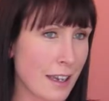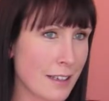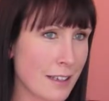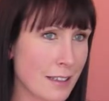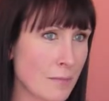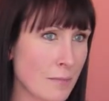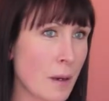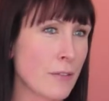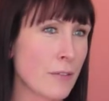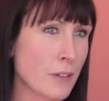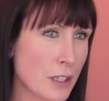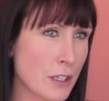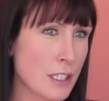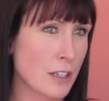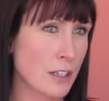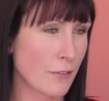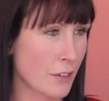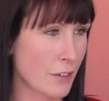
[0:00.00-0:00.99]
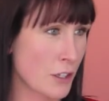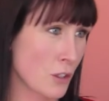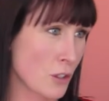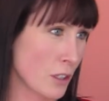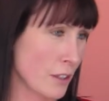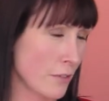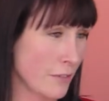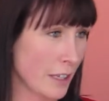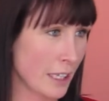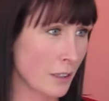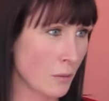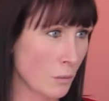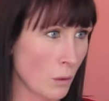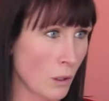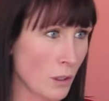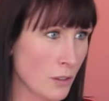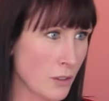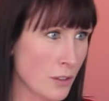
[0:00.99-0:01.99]
And my first official event
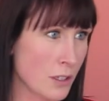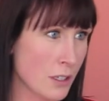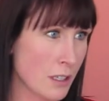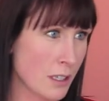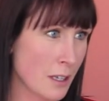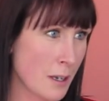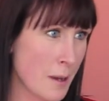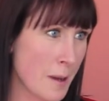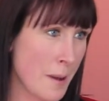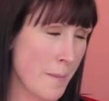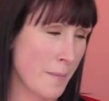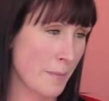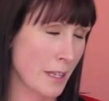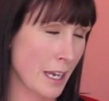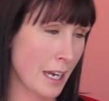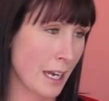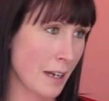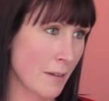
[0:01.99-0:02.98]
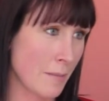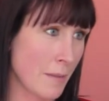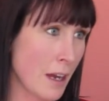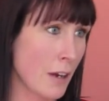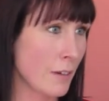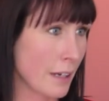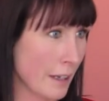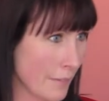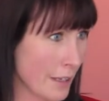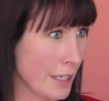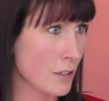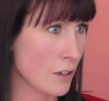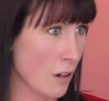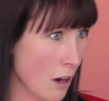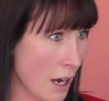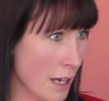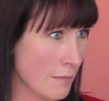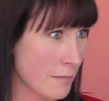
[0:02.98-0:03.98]
was around that
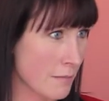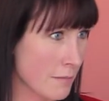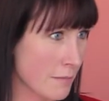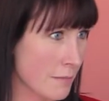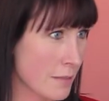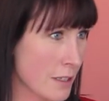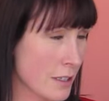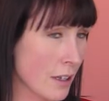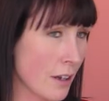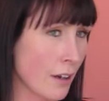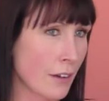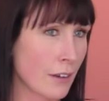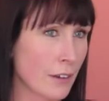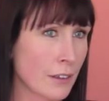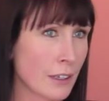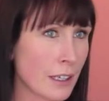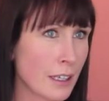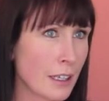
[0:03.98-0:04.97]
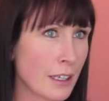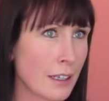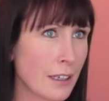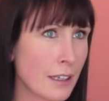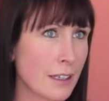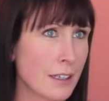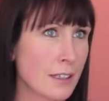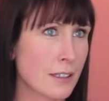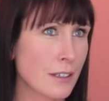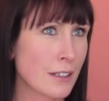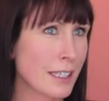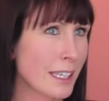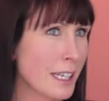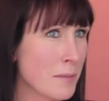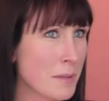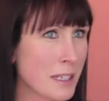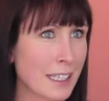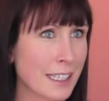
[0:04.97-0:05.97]
time. So
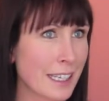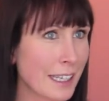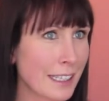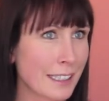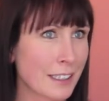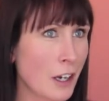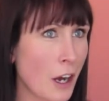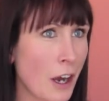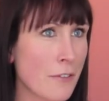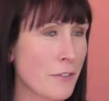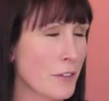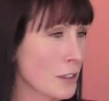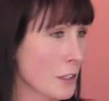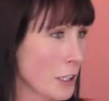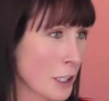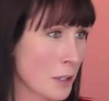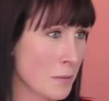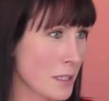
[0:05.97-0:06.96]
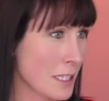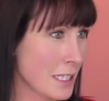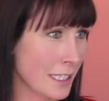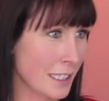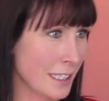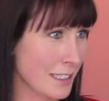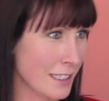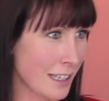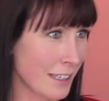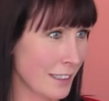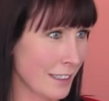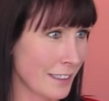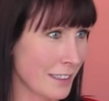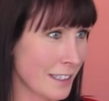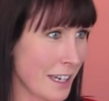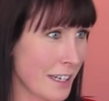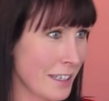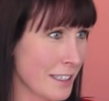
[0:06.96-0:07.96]
but again, I feel like I'm just getting
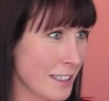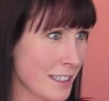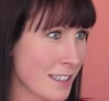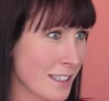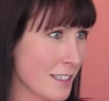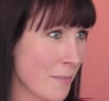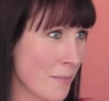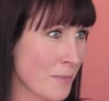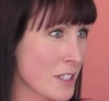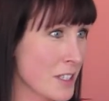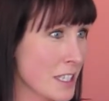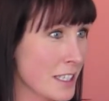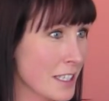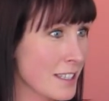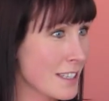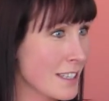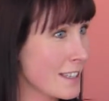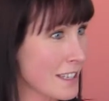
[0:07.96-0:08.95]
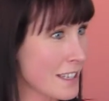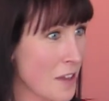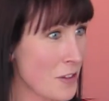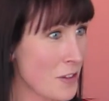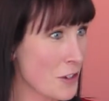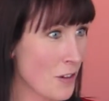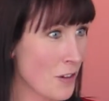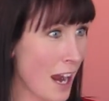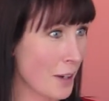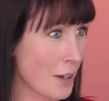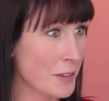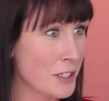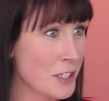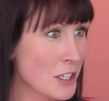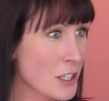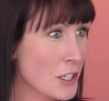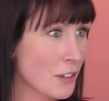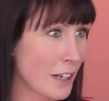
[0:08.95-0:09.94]
started, and it's 6 years down the track,
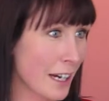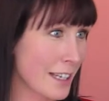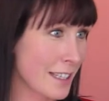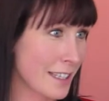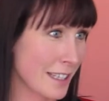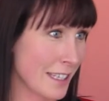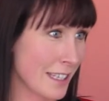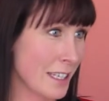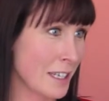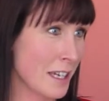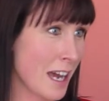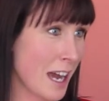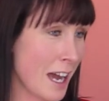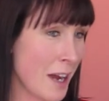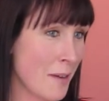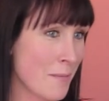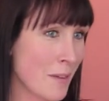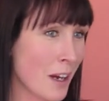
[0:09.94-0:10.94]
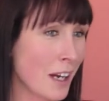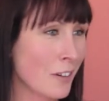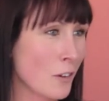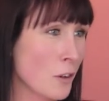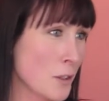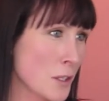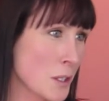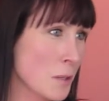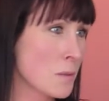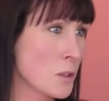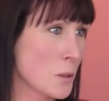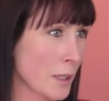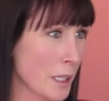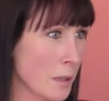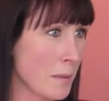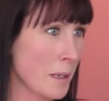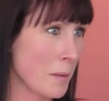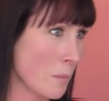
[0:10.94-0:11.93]
which is crazy. Of course, I'm
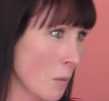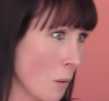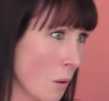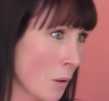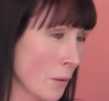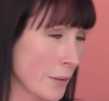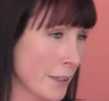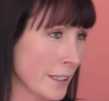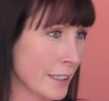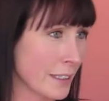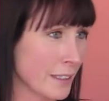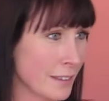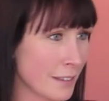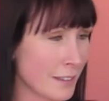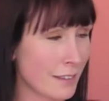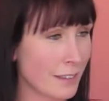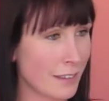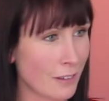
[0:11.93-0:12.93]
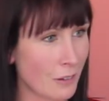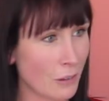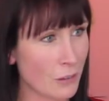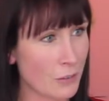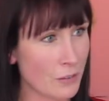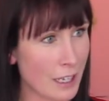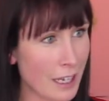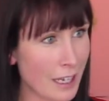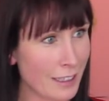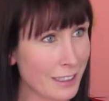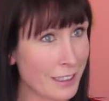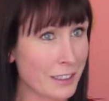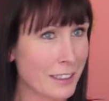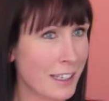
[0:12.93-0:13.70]
doing a bit more and all that,